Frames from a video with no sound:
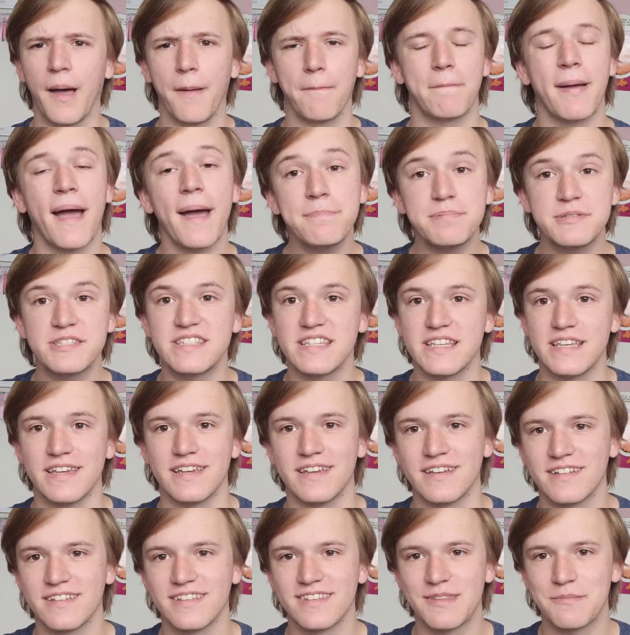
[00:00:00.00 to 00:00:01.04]

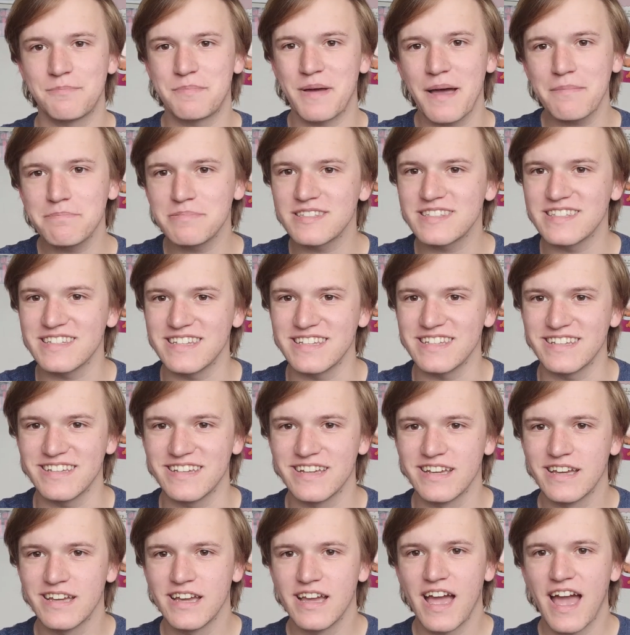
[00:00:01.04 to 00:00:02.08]
Pepsi. The Pepsi.
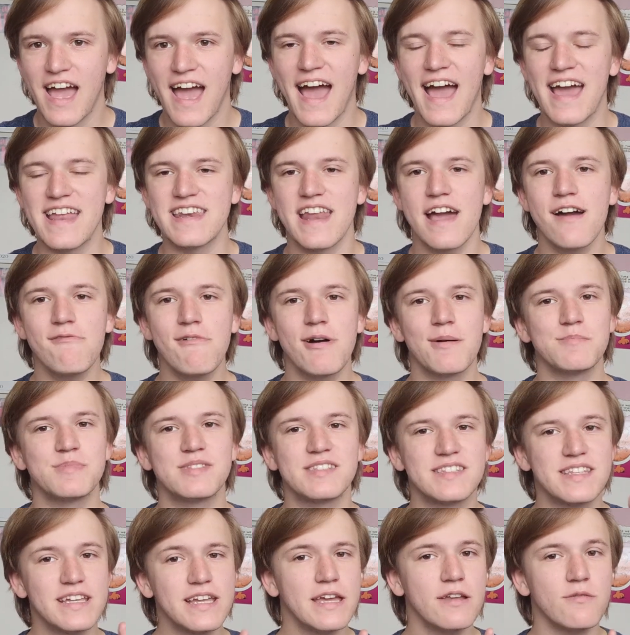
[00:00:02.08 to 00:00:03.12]
And now I'm
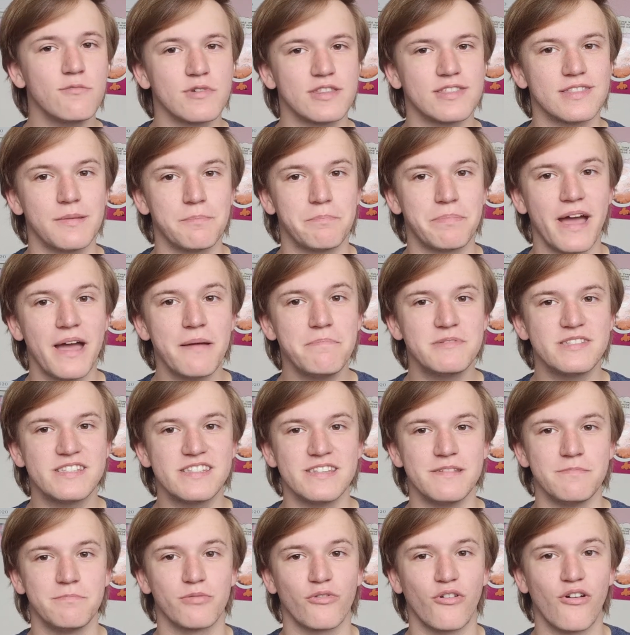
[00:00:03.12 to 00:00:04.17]
sticking with the
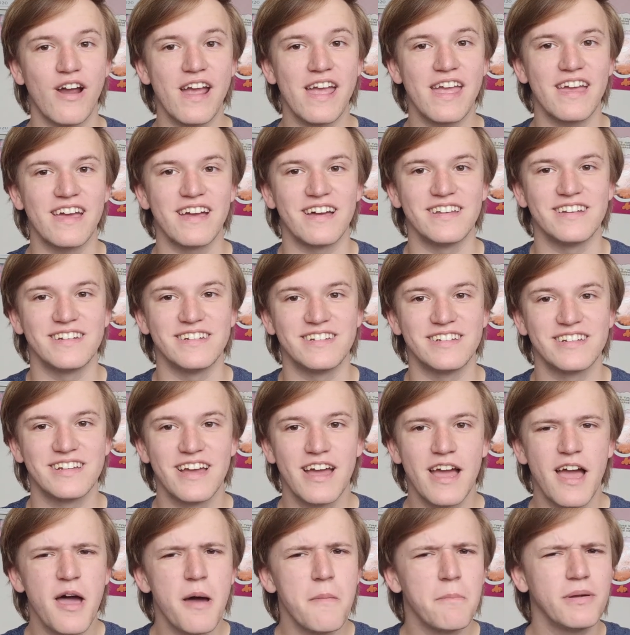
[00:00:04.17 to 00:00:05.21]
Pepsi brand,
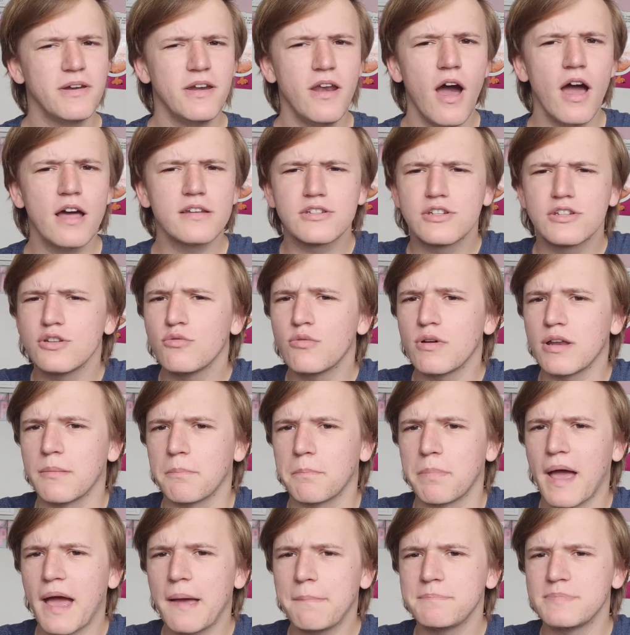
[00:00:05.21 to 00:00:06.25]
but not
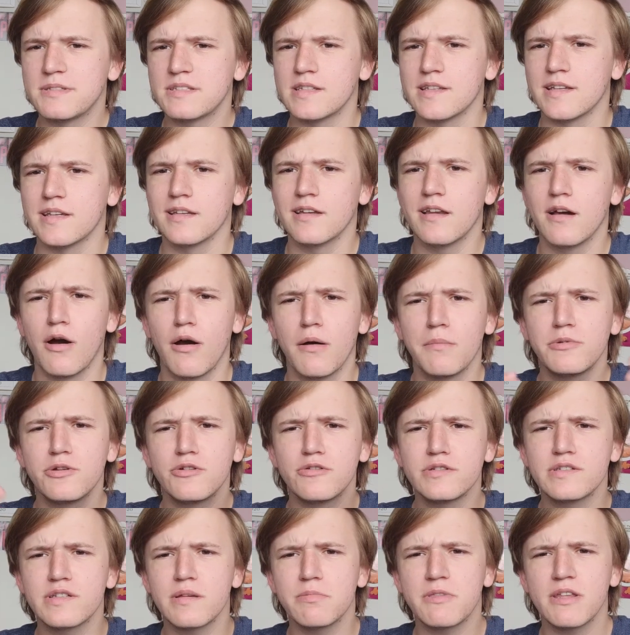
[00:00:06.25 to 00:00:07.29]
doing Pepsi. No, I'm
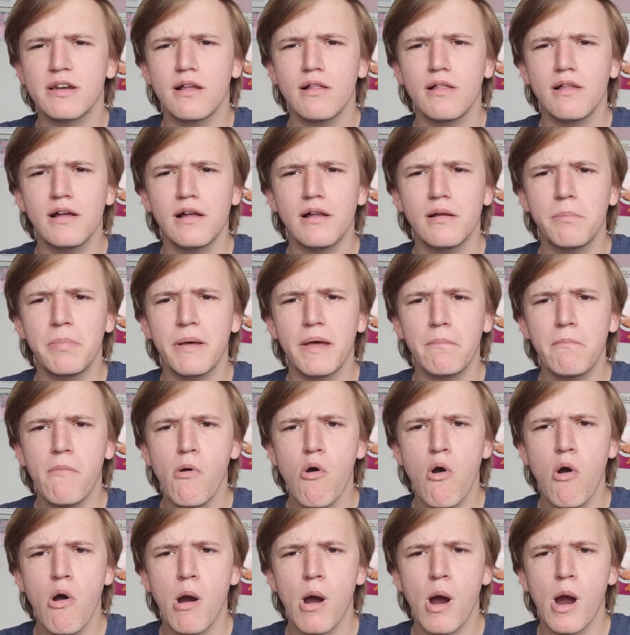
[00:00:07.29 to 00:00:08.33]
doing something a little bit
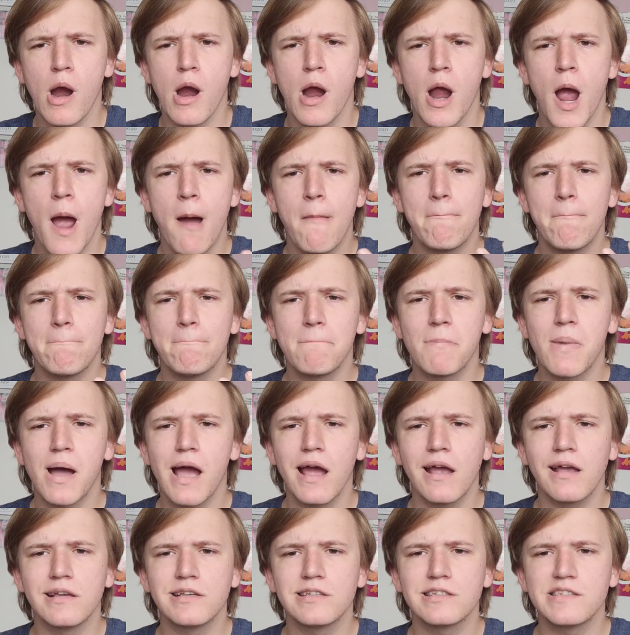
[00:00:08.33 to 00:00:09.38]
more
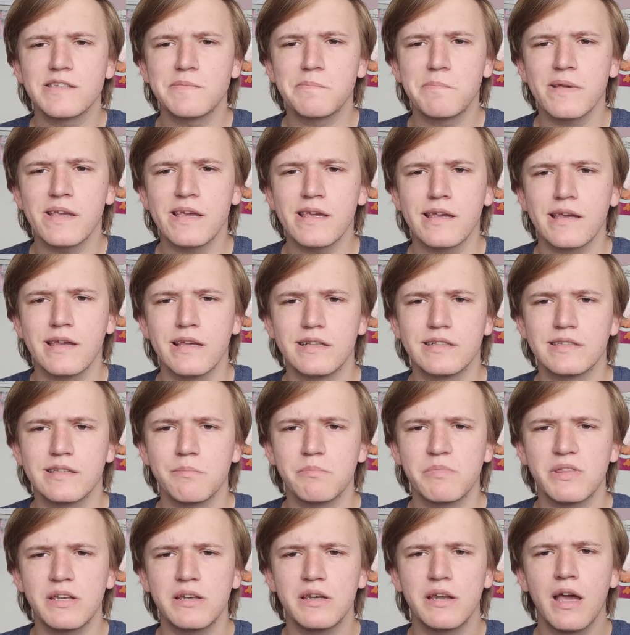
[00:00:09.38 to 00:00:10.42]
my speed.
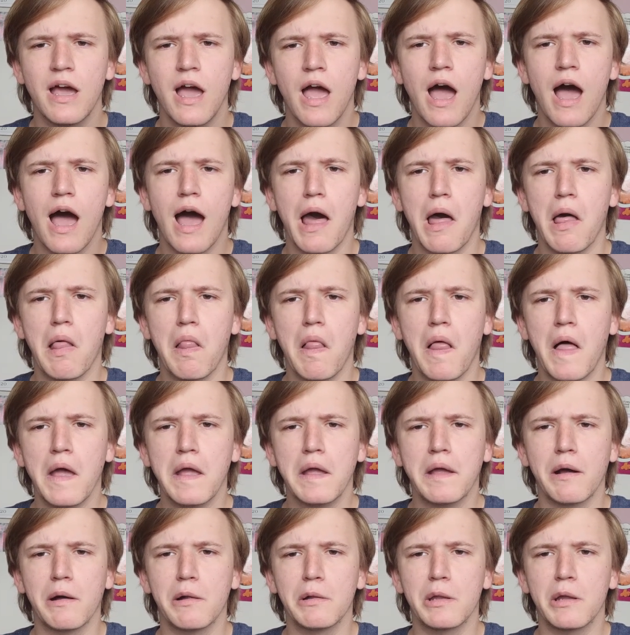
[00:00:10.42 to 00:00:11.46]
Something I
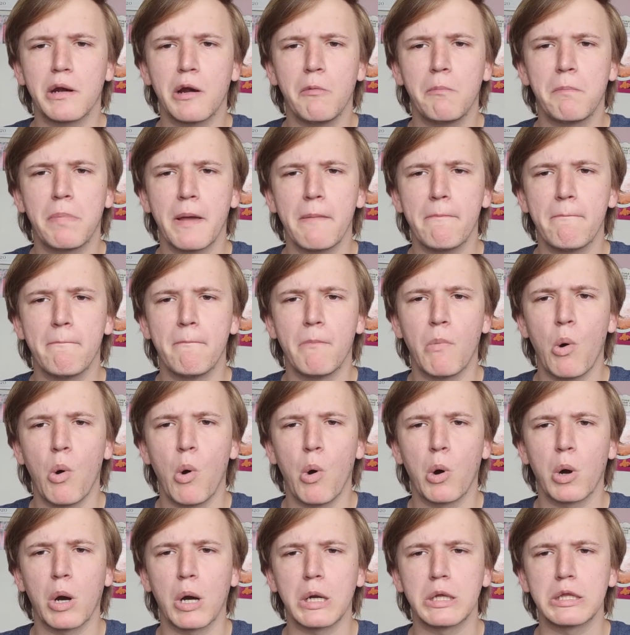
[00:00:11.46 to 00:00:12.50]
like a little bit
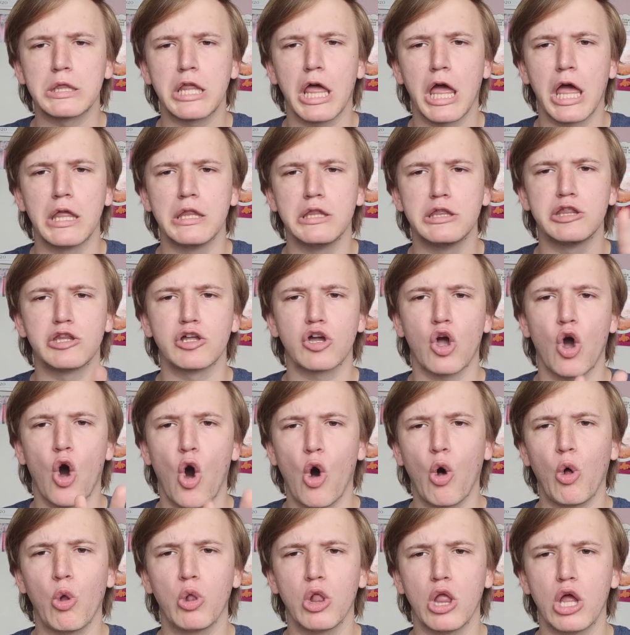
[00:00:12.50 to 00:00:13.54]
more than the
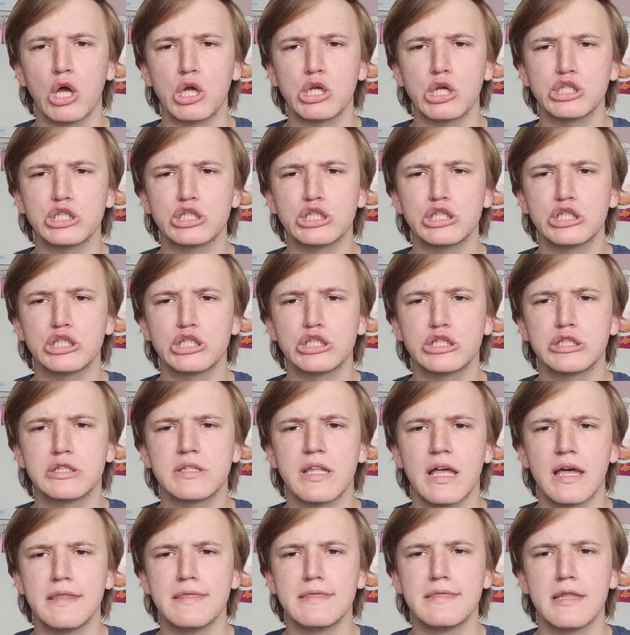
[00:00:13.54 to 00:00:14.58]
colas,
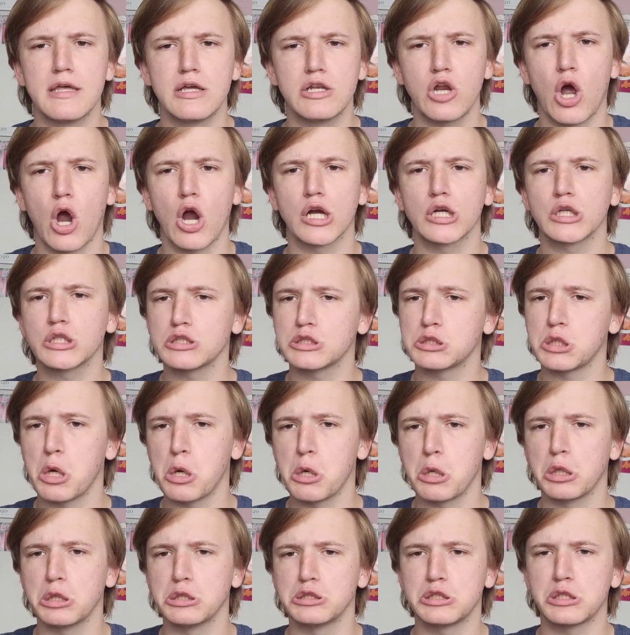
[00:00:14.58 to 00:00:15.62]
than the dark
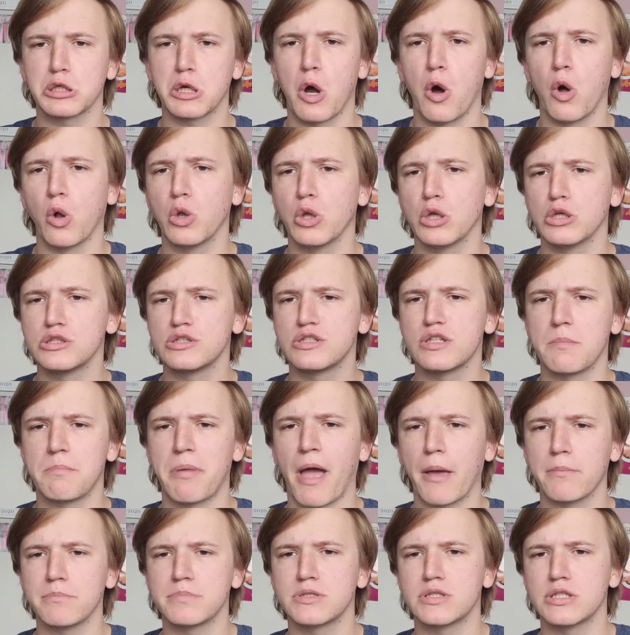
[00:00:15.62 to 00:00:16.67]
sodas, the colas, the
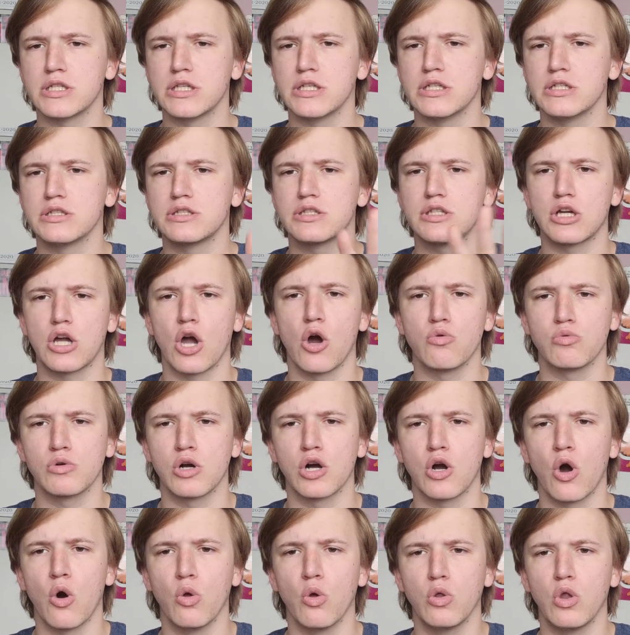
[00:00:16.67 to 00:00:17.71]
Pepsis, the
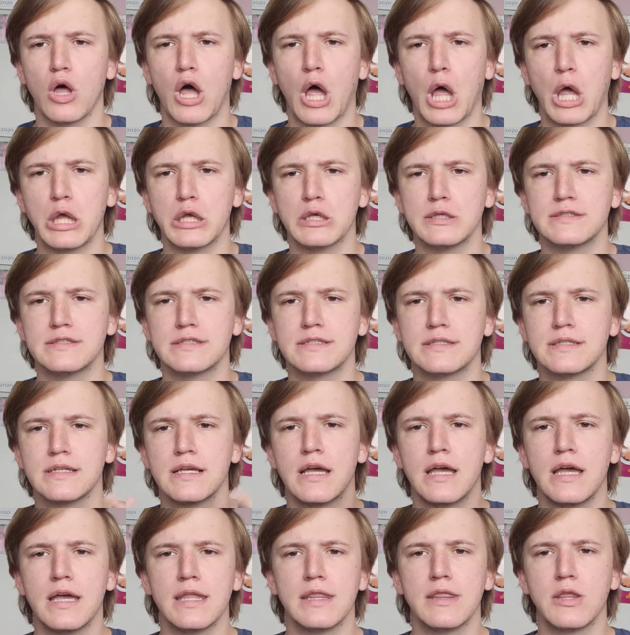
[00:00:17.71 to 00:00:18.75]
Coca-Colas,
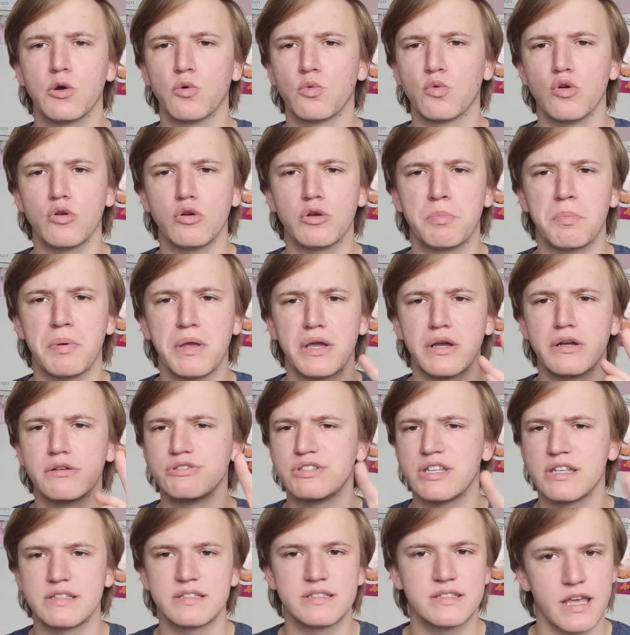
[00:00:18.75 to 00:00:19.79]
the root
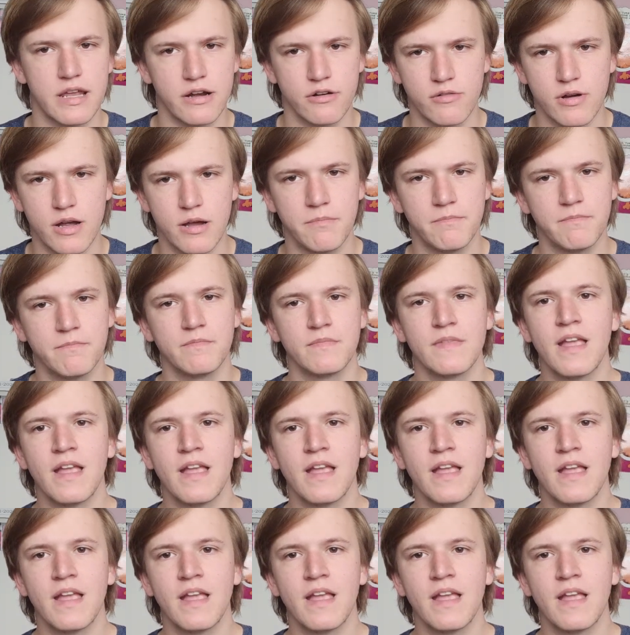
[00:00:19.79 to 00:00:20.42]
beers, etc.